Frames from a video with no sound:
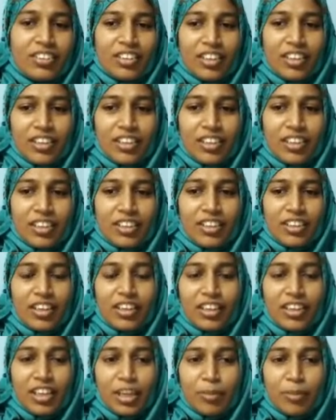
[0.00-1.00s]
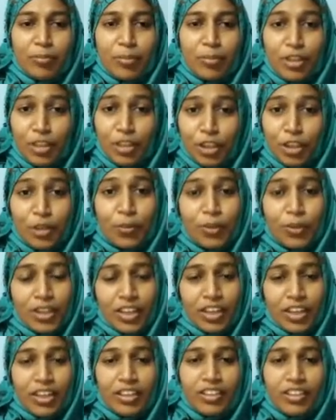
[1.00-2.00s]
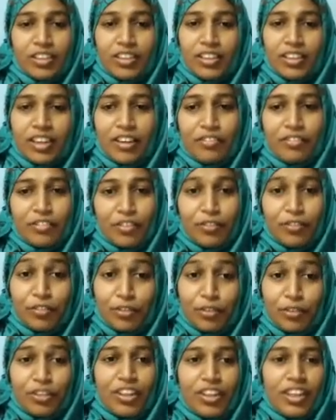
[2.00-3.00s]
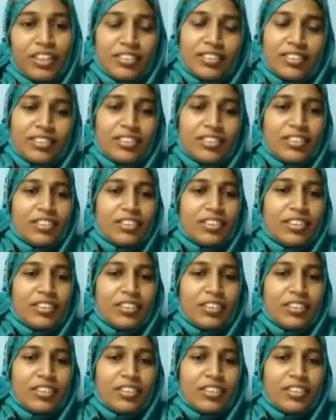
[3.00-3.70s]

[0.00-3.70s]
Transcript: and I am meeting you again after 4 days.